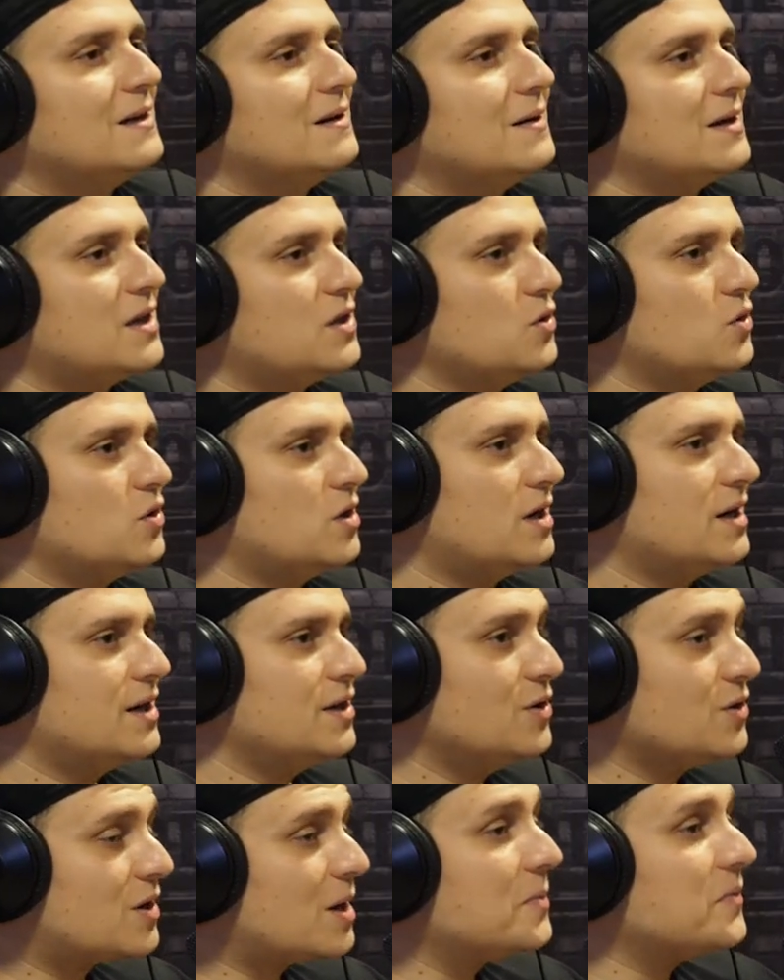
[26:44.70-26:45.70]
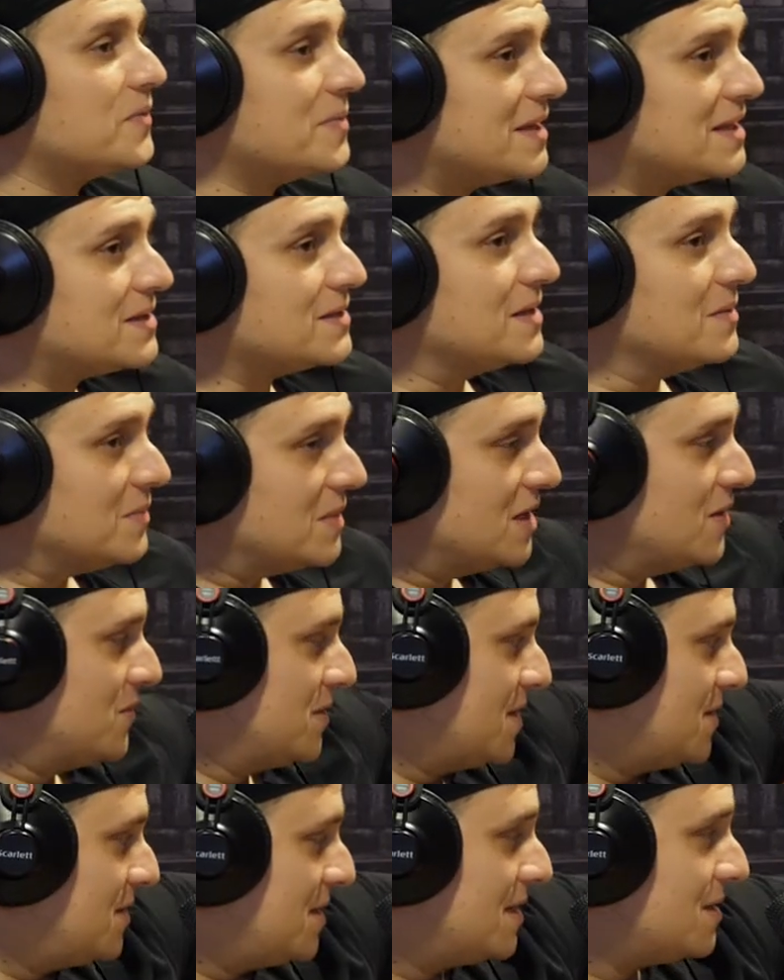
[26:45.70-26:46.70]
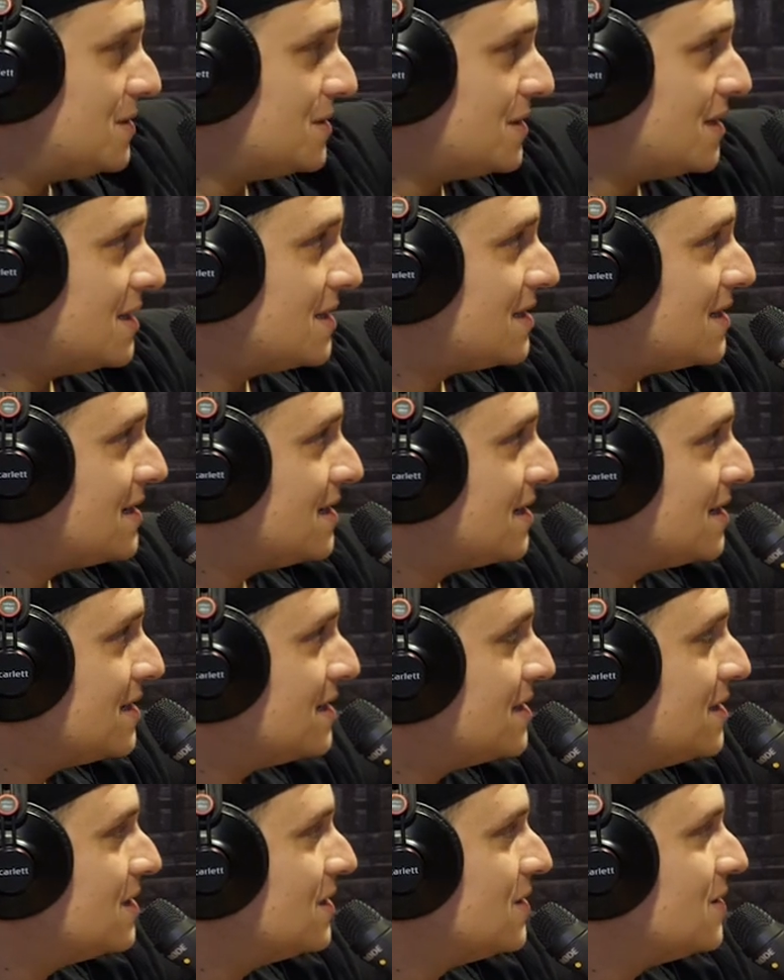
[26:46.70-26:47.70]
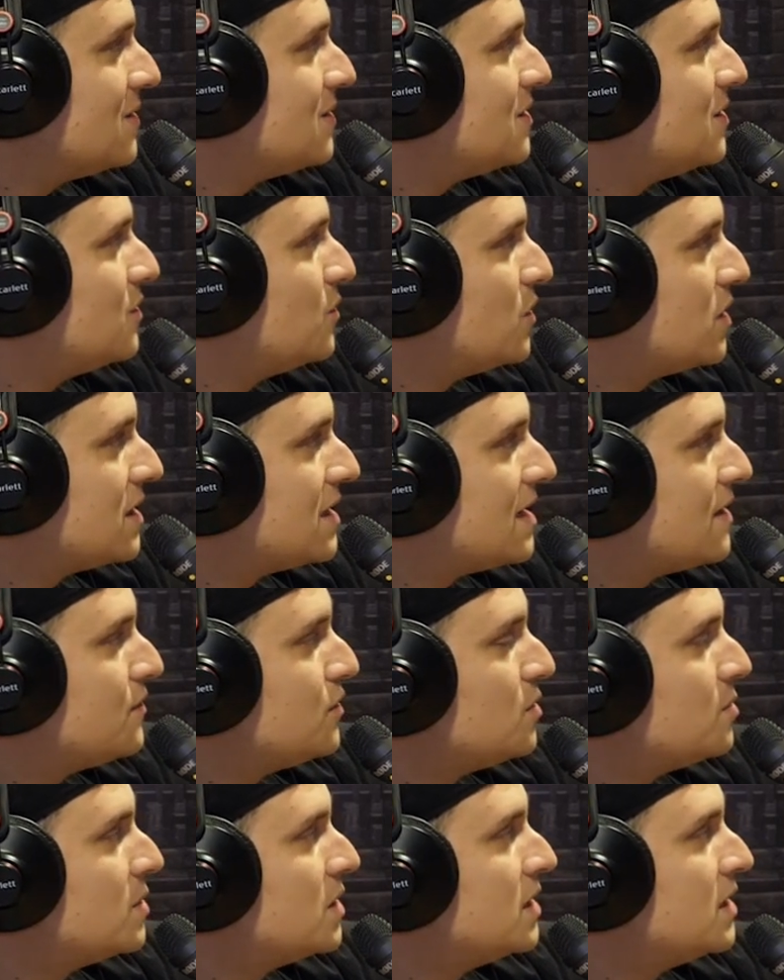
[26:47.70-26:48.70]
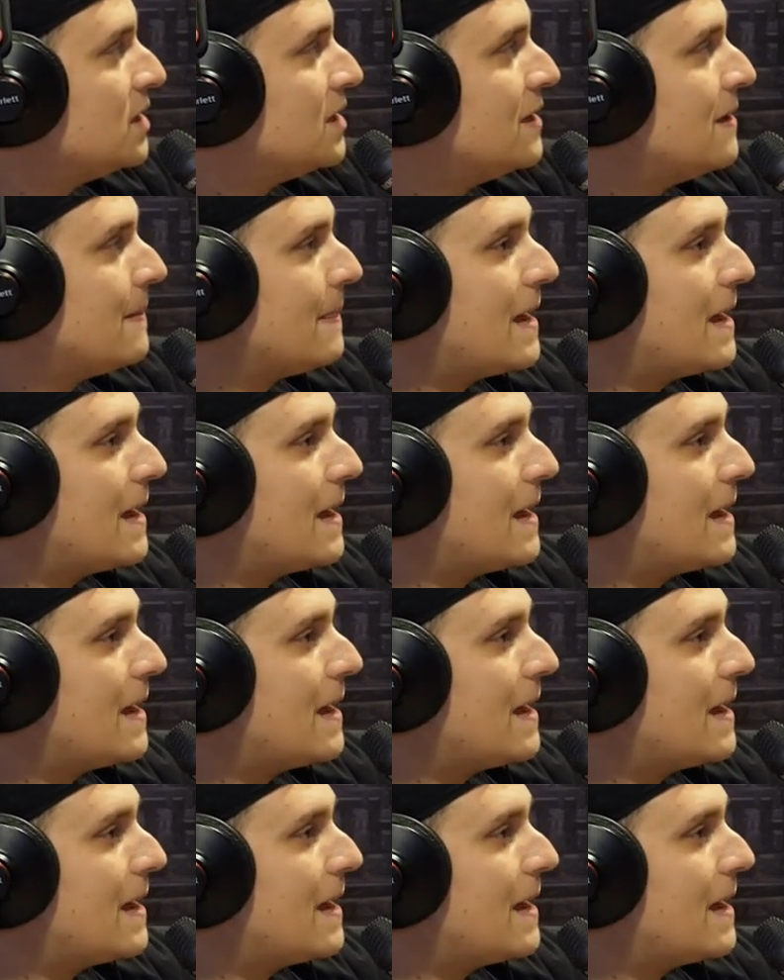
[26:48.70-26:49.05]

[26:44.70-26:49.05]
Like you come from internet money. Without the internet, you wouldn't have your money.